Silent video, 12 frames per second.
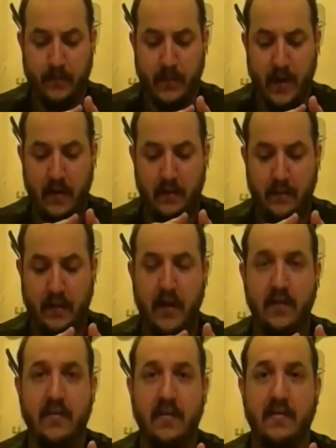Now,
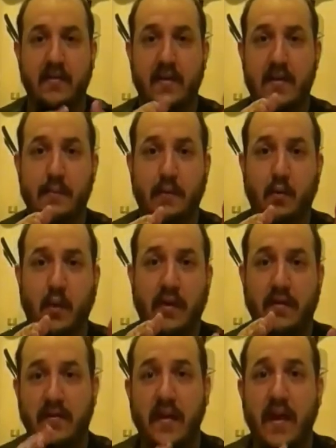because it's
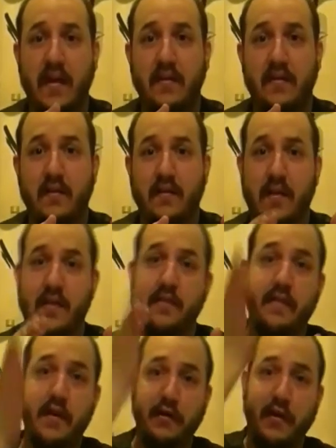between state, then
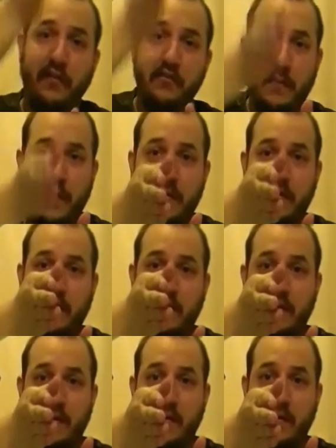the federal government
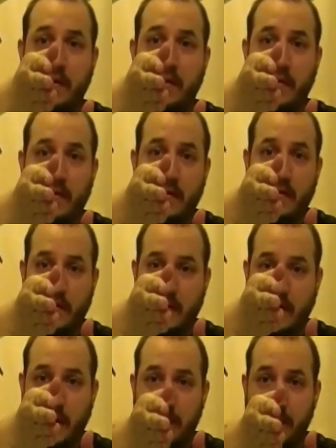
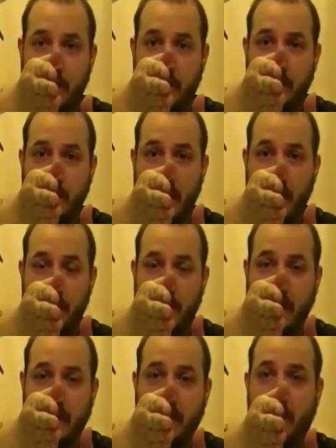uh, comes in
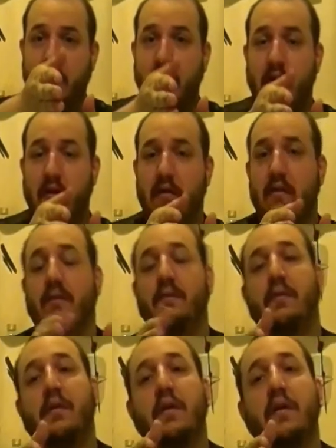and makes low,
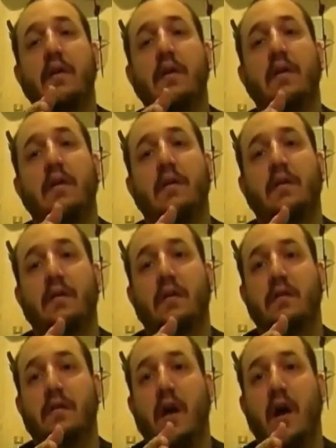
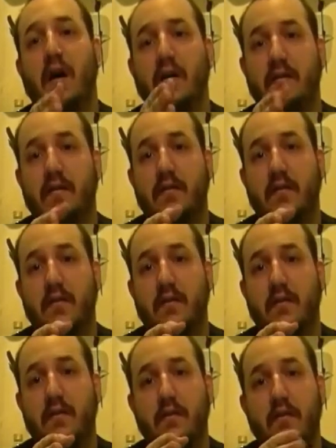low laws
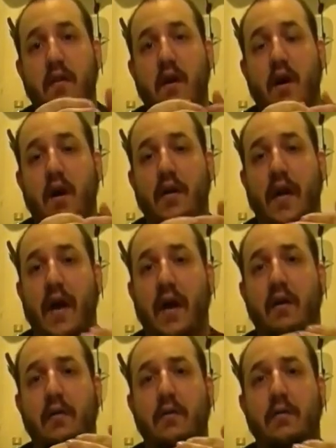on
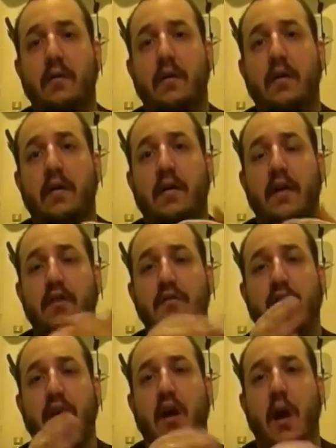how
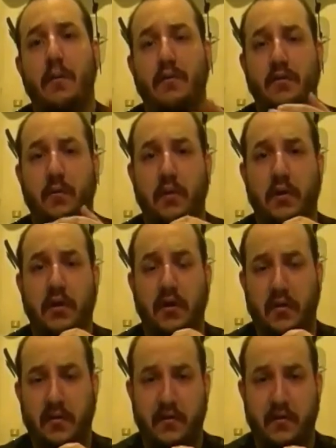interstate commerce should work.